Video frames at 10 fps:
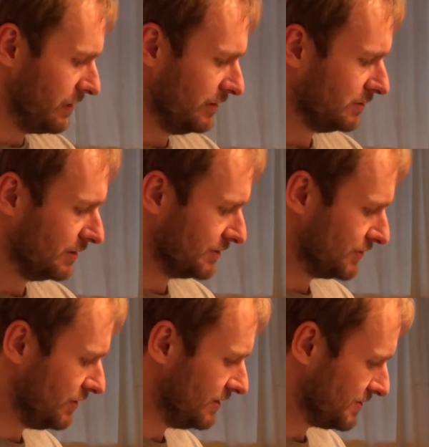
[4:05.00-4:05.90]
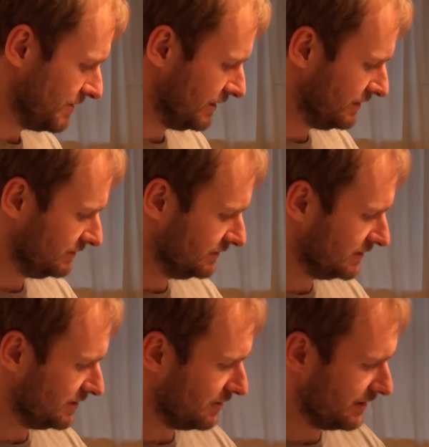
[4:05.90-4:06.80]
I don't know what the draw is, really. I
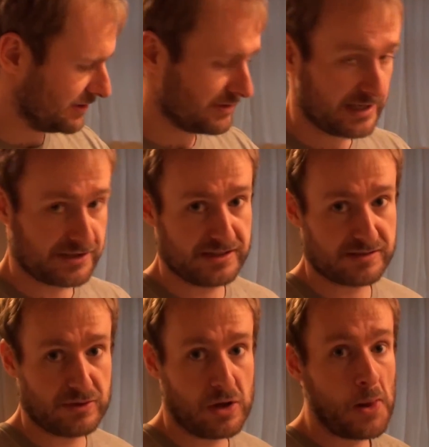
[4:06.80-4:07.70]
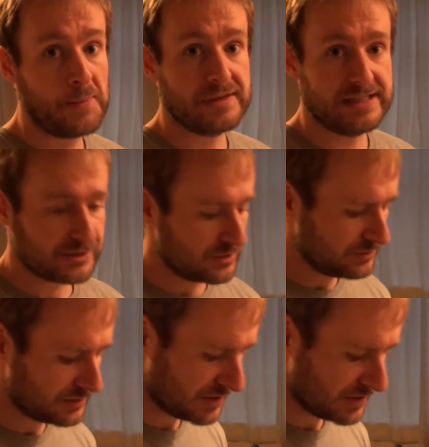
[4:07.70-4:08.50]
don't know what the attraction is, but it's good